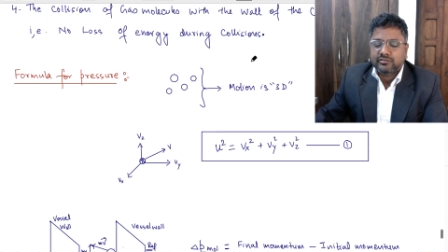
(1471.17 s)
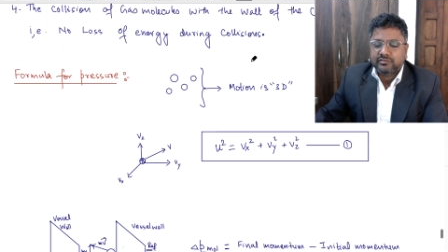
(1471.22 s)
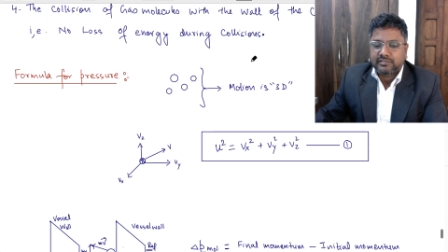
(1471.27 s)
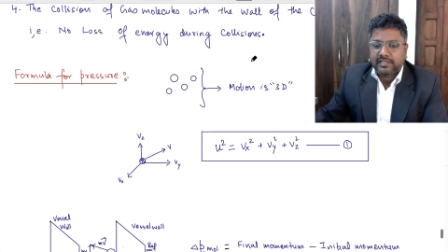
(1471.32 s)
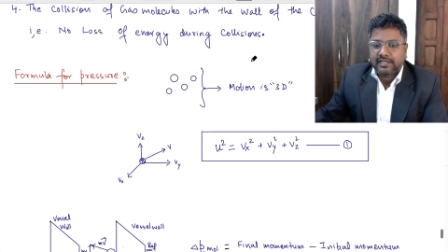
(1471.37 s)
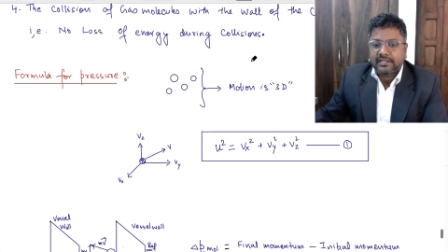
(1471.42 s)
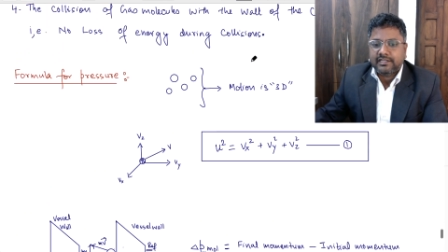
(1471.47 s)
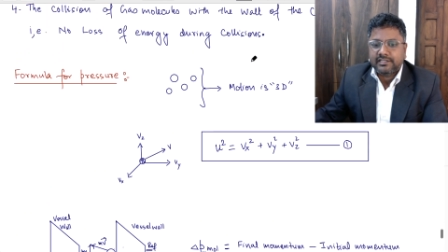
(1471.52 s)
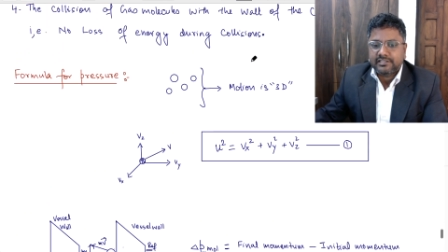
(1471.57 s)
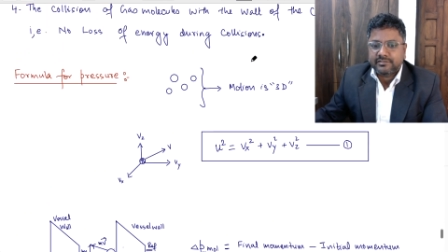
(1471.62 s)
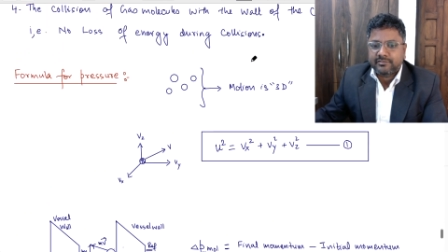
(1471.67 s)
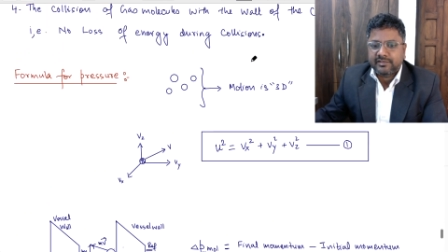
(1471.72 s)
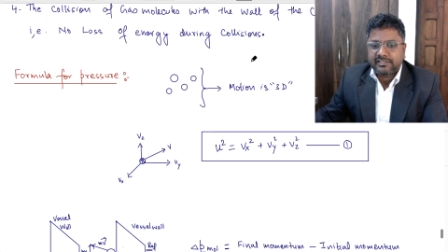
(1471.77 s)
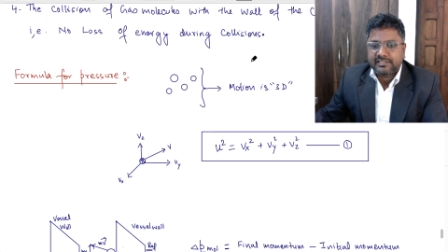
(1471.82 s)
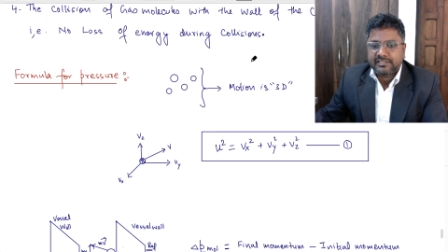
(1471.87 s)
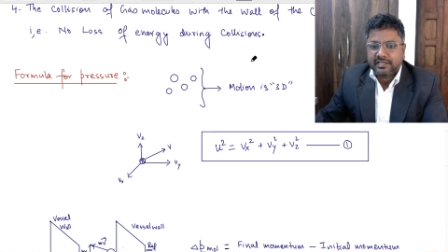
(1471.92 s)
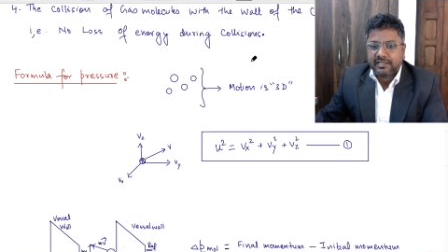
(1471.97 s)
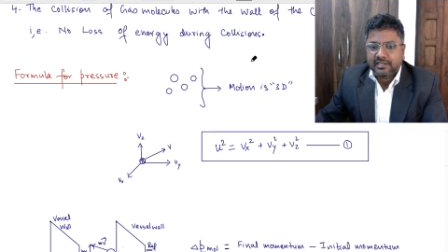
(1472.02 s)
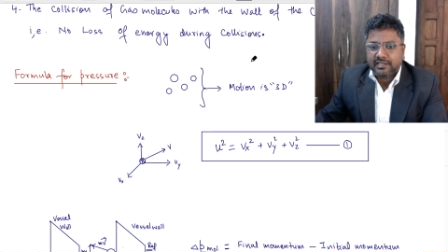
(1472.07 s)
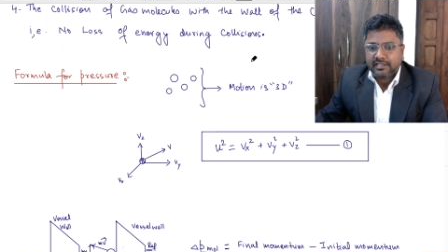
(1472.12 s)
that is
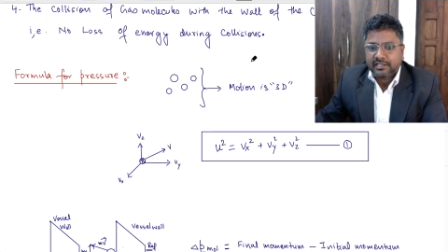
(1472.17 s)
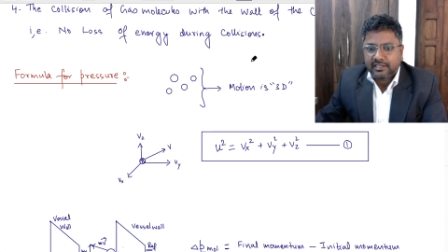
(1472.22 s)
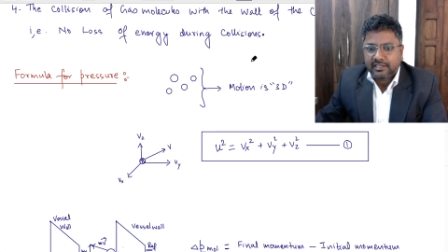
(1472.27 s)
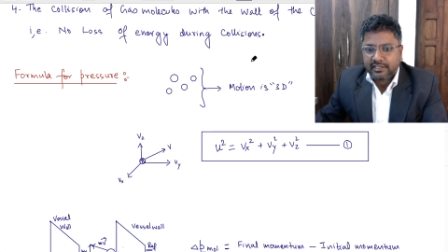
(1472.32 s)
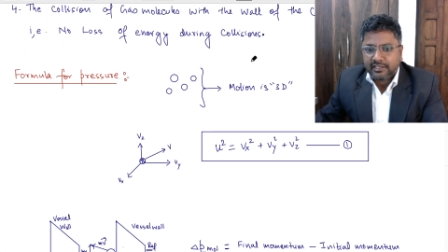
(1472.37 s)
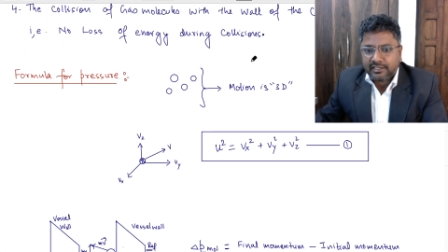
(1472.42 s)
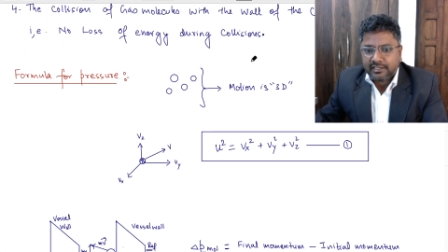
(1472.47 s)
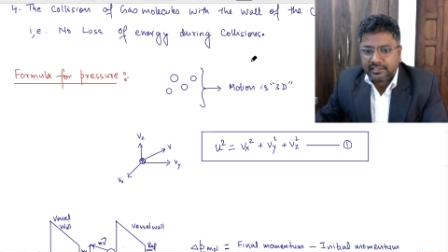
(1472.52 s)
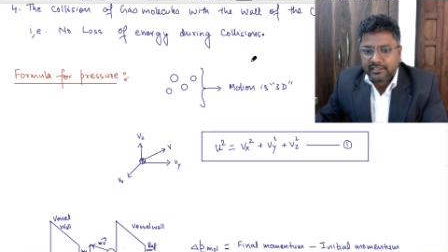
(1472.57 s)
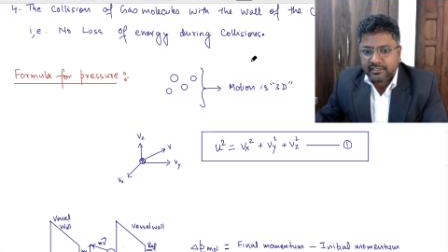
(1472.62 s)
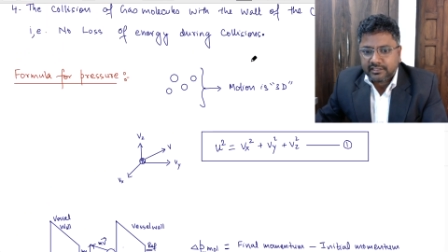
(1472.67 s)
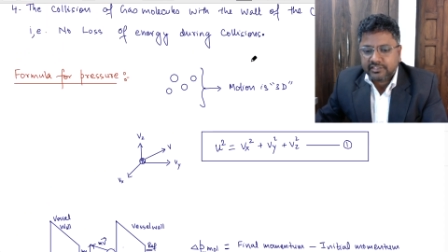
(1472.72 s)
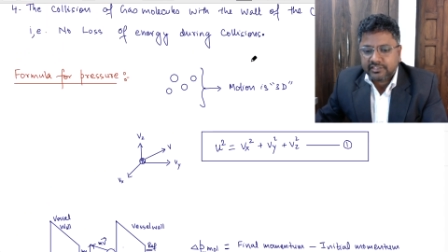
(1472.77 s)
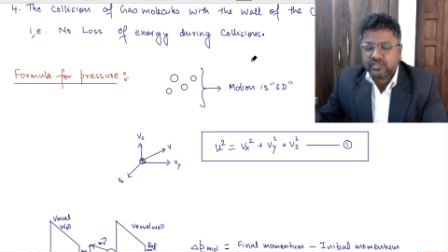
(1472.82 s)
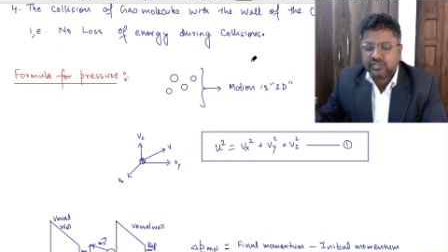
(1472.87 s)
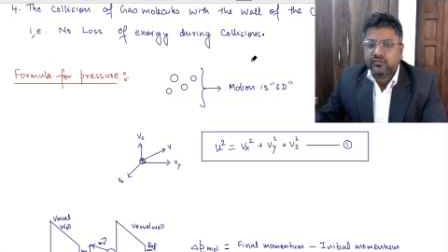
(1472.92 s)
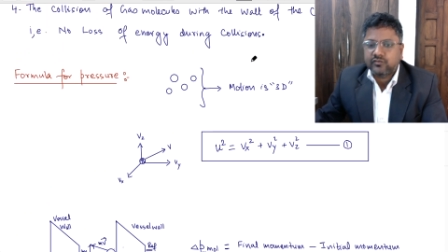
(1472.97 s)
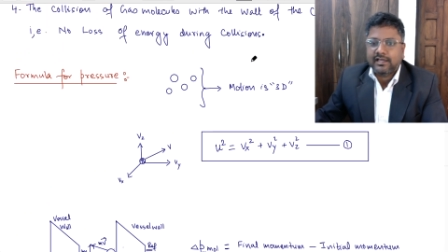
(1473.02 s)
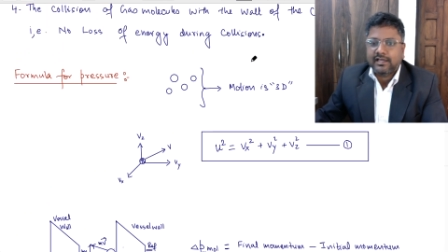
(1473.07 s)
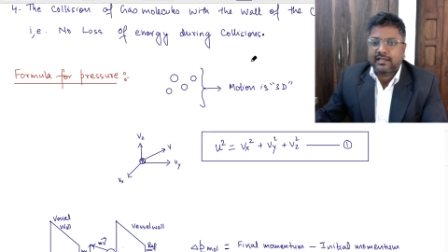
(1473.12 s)
basically
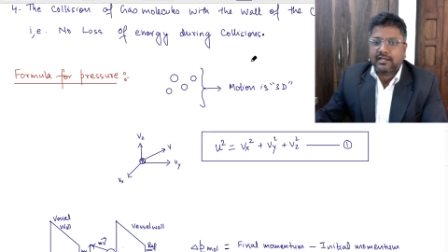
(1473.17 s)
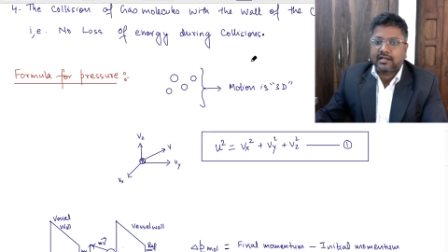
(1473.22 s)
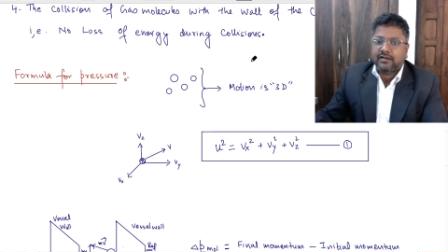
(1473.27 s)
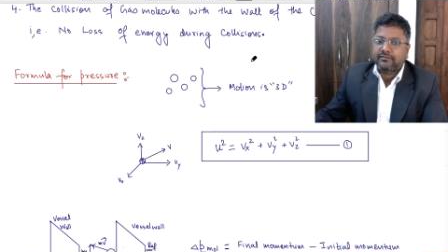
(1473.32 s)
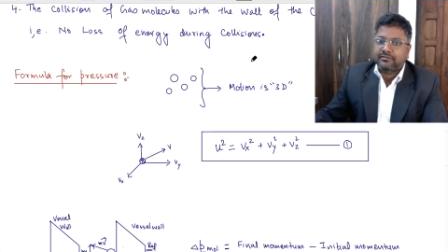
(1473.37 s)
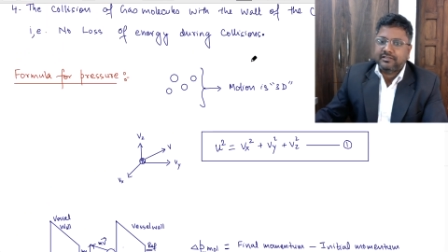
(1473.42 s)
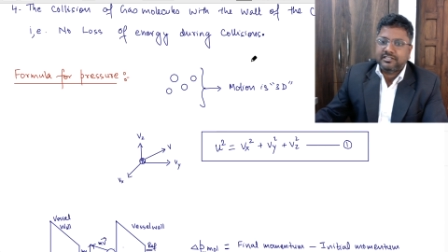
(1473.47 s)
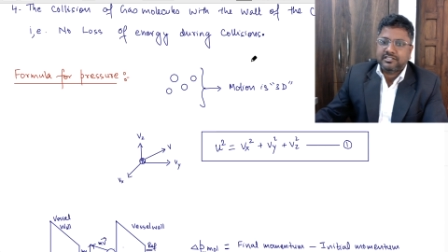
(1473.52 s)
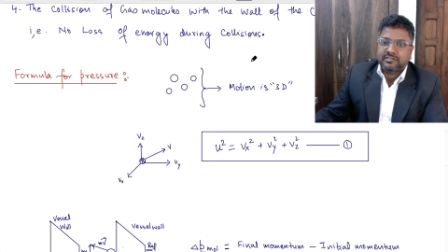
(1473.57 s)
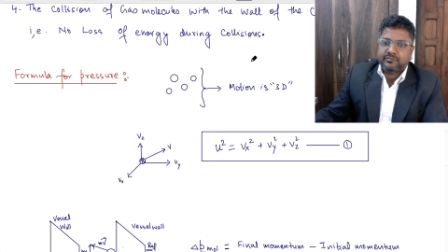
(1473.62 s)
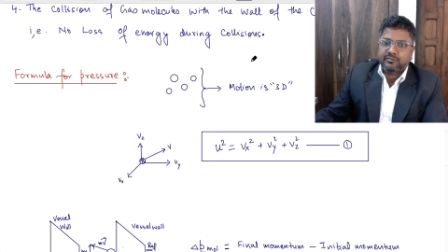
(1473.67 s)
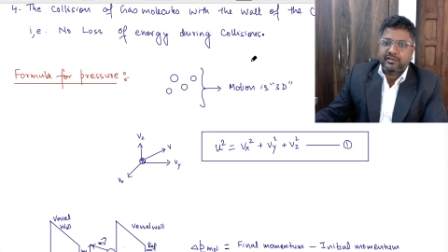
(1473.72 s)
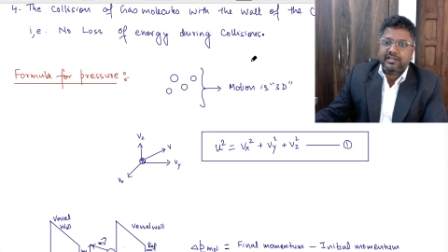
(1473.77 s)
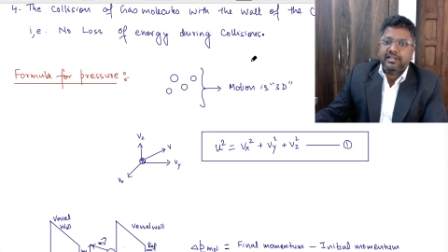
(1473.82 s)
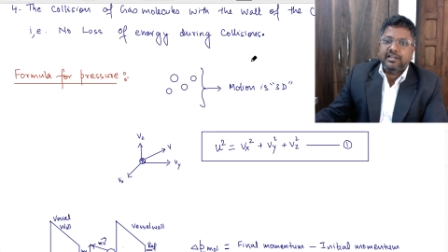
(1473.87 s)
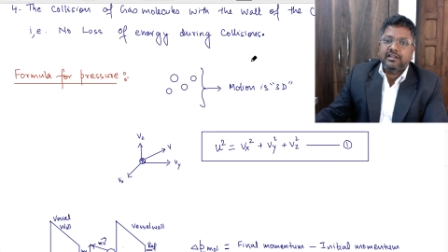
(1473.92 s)
square of speed.